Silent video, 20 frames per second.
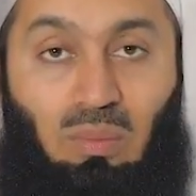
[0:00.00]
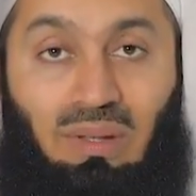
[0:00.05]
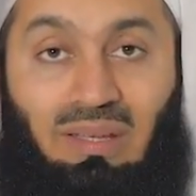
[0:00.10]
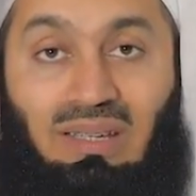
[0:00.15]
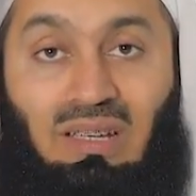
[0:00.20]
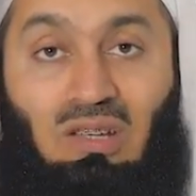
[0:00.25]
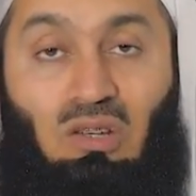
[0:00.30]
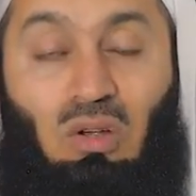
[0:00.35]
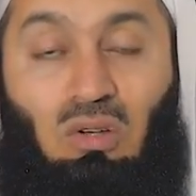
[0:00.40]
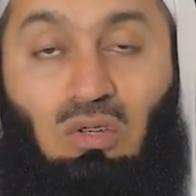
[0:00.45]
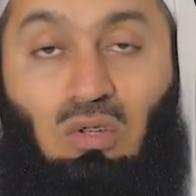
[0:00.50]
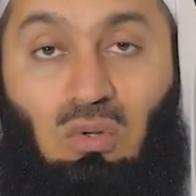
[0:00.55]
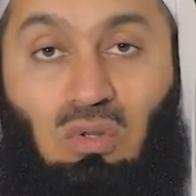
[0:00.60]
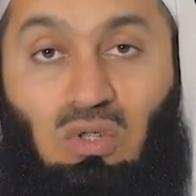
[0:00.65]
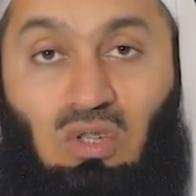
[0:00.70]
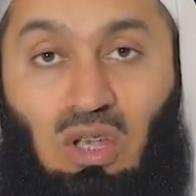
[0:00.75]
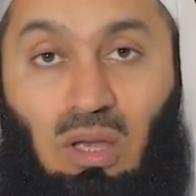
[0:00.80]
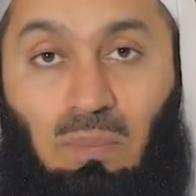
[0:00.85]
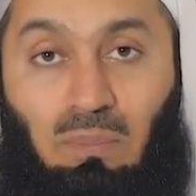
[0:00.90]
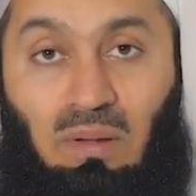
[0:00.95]
we did not
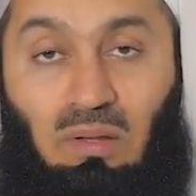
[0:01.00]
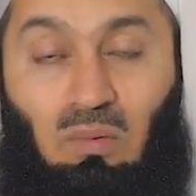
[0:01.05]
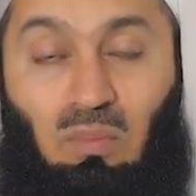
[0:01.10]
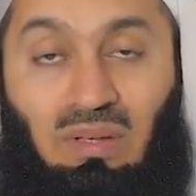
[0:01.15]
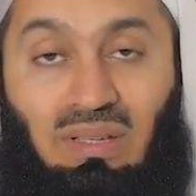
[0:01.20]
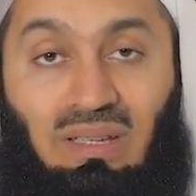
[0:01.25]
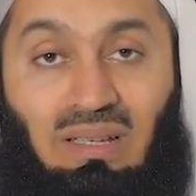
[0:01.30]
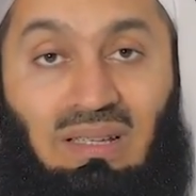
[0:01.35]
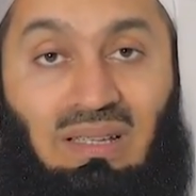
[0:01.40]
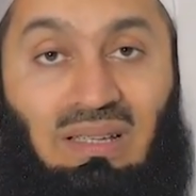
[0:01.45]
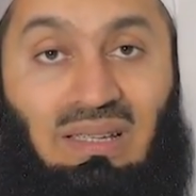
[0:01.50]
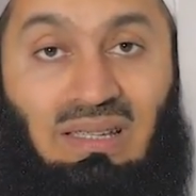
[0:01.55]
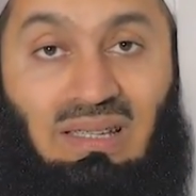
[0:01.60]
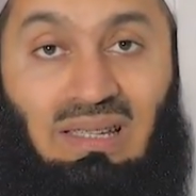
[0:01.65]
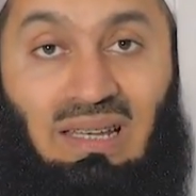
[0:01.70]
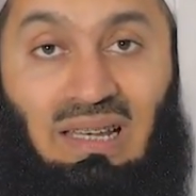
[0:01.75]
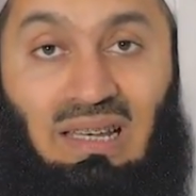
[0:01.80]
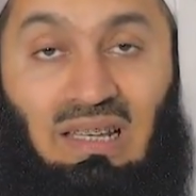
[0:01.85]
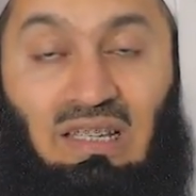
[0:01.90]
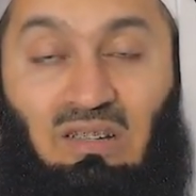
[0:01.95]
usurp it, we didn't
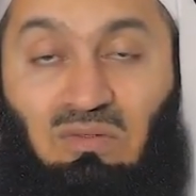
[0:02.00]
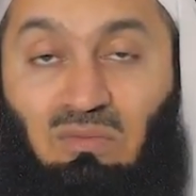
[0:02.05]
steal it.